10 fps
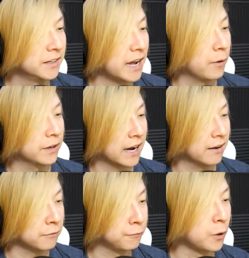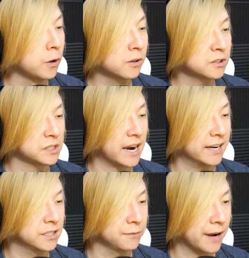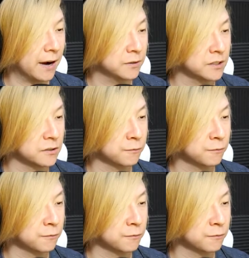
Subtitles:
Now we got full sides of houses,